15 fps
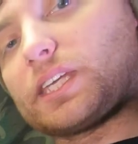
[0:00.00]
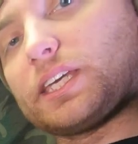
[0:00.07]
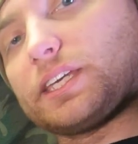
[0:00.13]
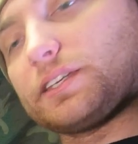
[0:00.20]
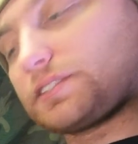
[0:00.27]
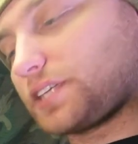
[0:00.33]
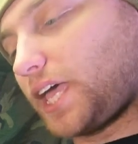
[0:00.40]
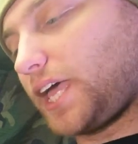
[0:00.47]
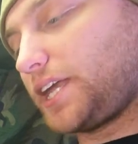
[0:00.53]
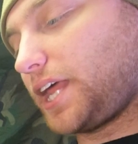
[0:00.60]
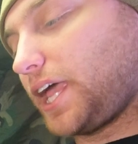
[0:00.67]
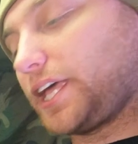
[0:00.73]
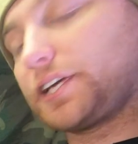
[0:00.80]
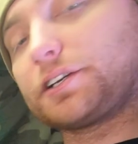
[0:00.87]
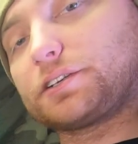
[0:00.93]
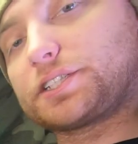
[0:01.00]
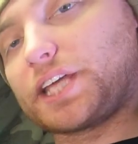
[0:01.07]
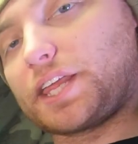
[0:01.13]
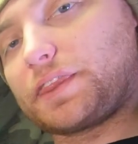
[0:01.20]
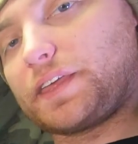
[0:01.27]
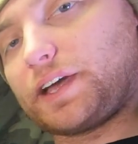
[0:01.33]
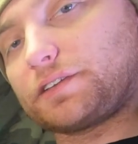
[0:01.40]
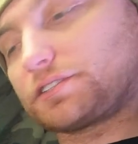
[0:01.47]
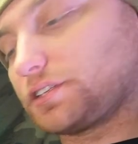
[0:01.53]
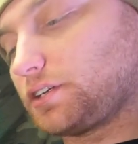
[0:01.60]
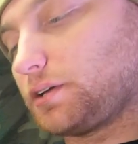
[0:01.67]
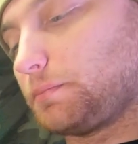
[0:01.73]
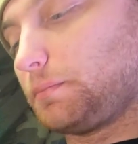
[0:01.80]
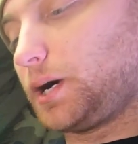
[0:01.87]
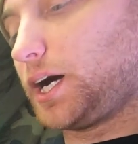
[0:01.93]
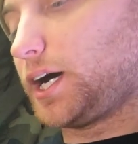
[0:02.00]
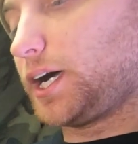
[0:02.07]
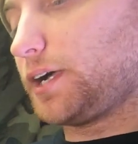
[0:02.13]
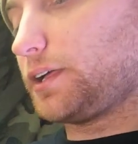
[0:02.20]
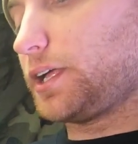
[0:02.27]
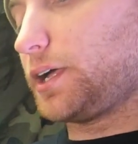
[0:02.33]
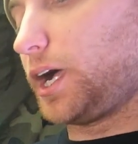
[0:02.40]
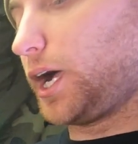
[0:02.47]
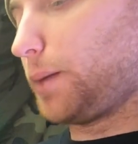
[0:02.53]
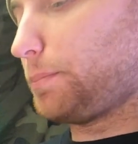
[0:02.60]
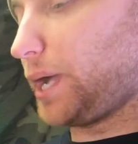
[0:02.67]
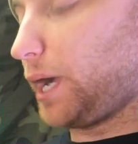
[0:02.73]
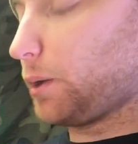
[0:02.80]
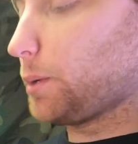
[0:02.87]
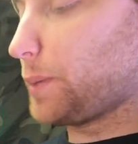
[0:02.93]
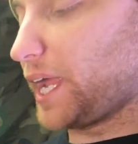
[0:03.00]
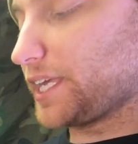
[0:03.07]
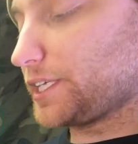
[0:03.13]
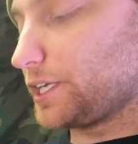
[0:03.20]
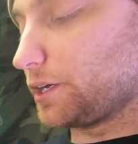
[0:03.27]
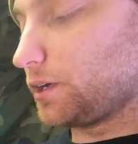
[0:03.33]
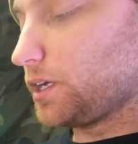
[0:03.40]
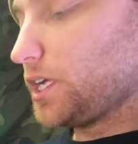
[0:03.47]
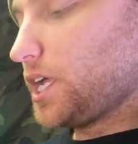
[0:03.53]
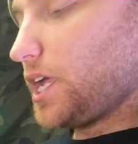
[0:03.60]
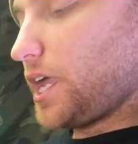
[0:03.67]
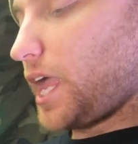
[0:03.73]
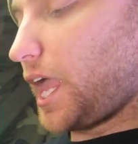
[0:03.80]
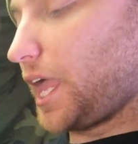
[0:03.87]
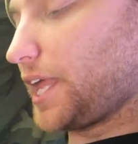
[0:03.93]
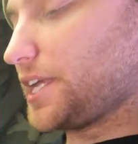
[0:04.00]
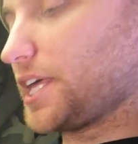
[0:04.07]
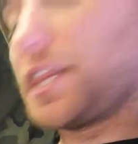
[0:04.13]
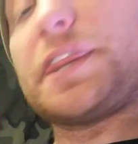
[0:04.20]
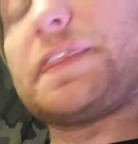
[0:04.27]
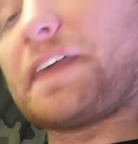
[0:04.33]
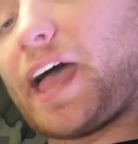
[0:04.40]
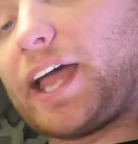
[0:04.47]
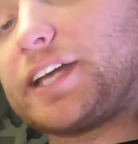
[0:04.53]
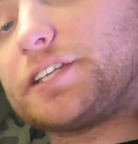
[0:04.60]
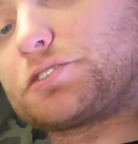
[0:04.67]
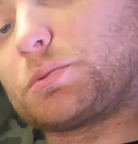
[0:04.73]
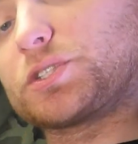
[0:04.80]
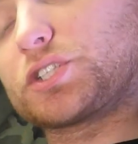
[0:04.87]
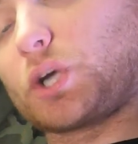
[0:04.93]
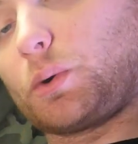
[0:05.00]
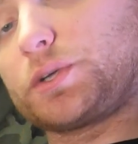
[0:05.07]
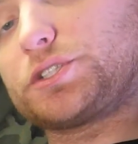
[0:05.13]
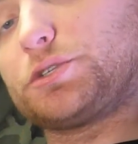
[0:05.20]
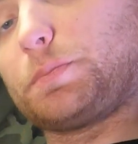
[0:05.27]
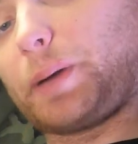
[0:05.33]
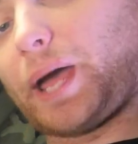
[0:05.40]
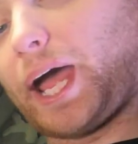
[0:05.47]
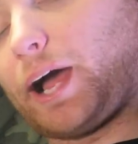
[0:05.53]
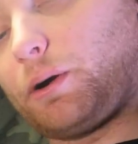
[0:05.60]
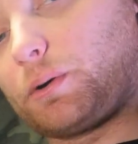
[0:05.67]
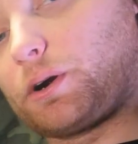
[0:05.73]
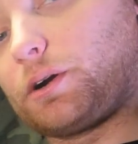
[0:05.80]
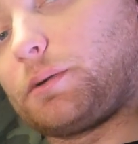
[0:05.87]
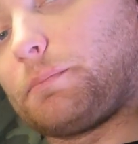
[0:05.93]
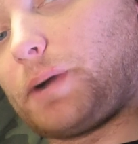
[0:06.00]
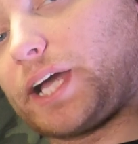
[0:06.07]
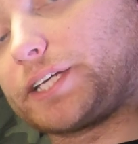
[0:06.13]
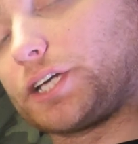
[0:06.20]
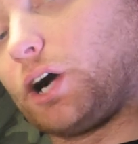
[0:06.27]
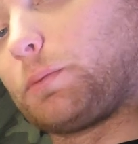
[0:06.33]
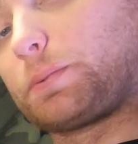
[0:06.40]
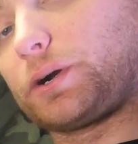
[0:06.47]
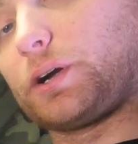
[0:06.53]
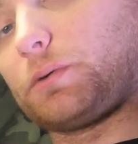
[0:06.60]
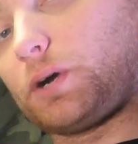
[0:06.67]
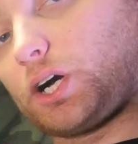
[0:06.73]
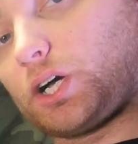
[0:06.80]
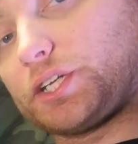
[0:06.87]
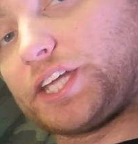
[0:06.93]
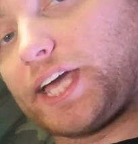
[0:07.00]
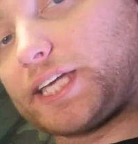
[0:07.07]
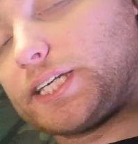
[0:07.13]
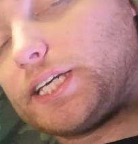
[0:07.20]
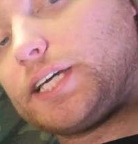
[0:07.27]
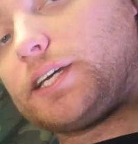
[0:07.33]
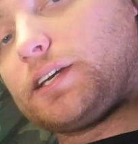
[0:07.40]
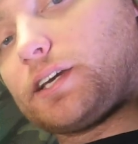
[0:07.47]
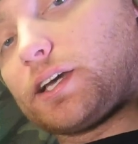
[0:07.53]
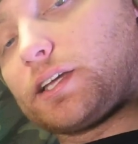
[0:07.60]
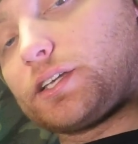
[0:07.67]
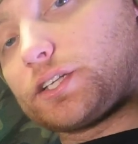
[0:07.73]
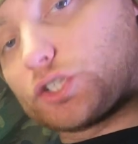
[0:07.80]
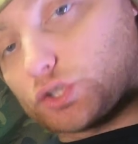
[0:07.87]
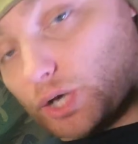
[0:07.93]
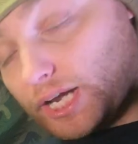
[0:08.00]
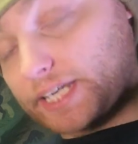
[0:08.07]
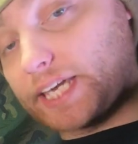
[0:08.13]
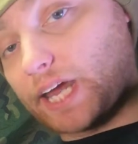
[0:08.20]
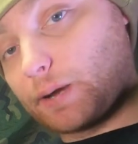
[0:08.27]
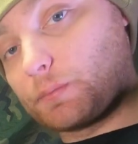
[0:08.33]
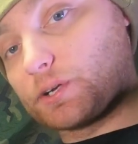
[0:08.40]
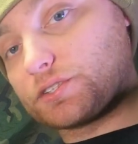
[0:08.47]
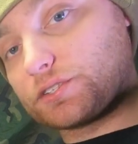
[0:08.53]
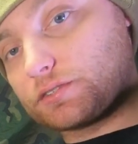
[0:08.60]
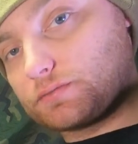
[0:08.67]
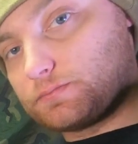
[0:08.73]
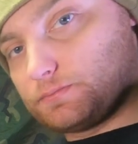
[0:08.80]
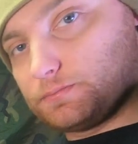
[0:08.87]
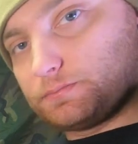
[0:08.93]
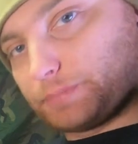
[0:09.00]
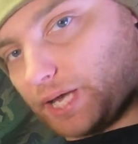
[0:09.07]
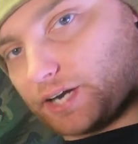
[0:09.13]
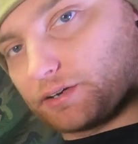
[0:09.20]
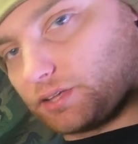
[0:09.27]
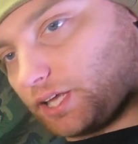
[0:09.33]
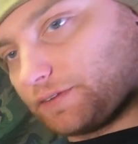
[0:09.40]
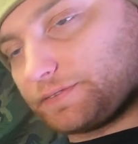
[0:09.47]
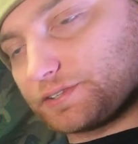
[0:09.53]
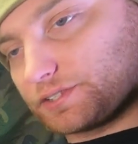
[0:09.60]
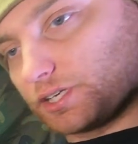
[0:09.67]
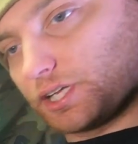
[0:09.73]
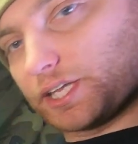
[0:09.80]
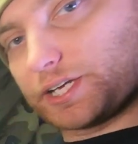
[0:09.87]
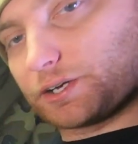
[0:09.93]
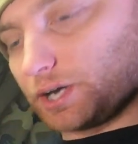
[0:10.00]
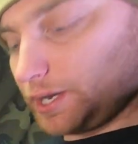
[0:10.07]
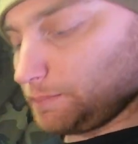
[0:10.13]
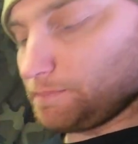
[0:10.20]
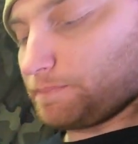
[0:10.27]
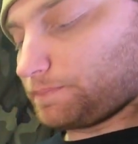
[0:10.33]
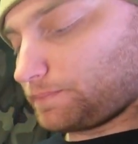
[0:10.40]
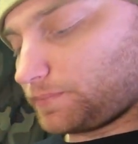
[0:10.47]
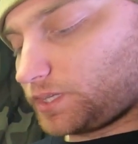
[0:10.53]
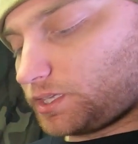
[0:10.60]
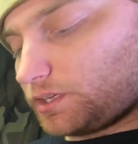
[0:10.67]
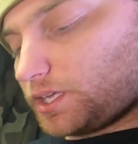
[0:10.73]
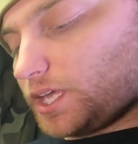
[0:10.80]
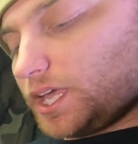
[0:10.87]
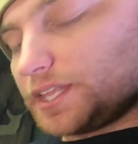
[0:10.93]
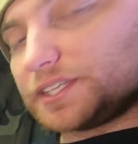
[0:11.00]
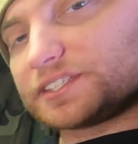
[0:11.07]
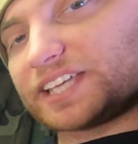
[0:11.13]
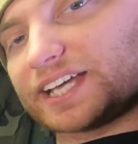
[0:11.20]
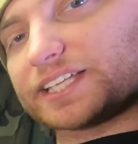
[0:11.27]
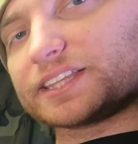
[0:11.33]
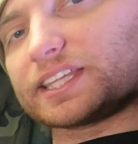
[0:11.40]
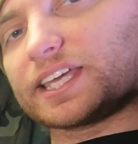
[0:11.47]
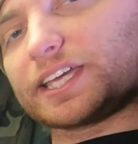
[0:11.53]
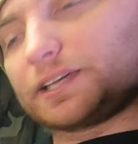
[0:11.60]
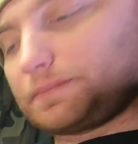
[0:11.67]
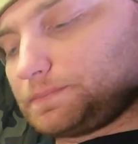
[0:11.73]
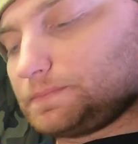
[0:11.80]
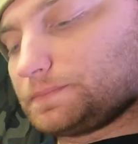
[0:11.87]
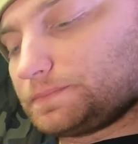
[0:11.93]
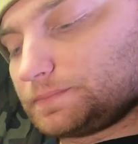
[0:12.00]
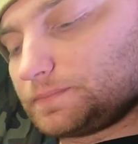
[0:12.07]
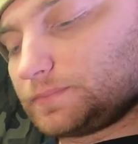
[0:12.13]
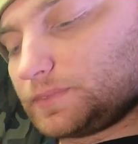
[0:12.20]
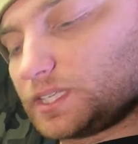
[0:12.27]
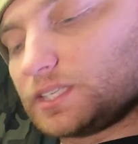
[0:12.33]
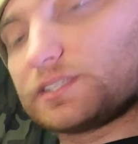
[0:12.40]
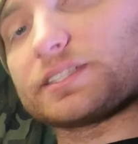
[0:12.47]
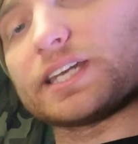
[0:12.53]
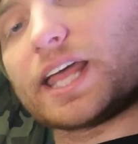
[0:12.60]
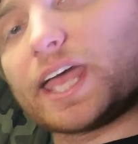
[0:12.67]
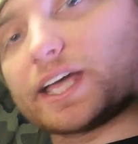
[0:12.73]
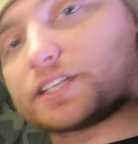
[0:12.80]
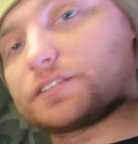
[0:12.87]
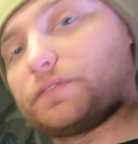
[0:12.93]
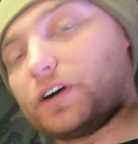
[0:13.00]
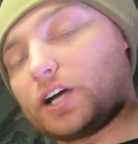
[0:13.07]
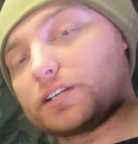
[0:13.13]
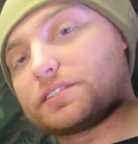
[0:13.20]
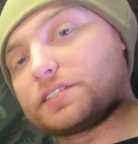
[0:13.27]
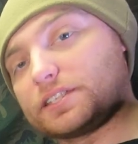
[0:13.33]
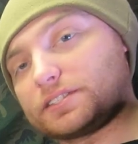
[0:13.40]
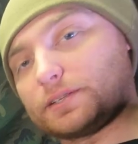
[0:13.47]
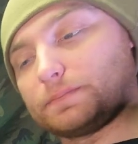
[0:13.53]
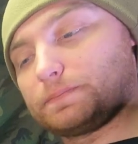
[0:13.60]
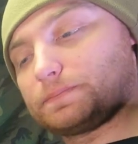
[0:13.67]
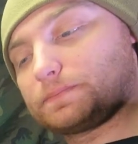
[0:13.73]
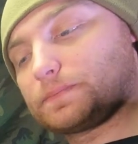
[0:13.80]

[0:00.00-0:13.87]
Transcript: is an Anker 10,000 mAh power bank here, and that is what's going to power my GoPro all day. Great cameras, battery life isn't all that great. The second thing is an X-Fog system.